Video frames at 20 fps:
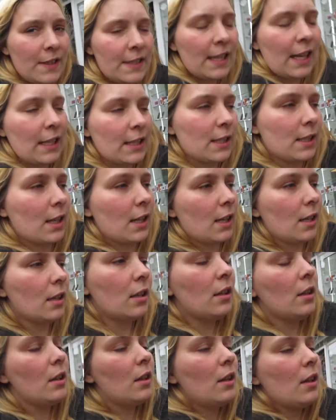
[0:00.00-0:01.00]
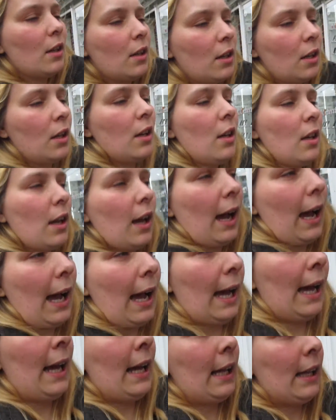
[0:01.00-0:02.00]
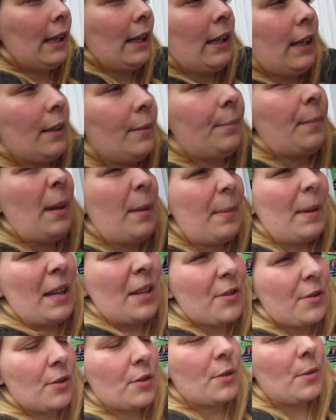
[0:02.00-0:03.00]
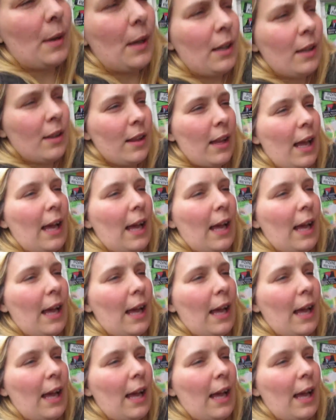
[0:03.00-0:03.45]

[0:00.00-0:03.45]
Xander, and maybe Ezra as well,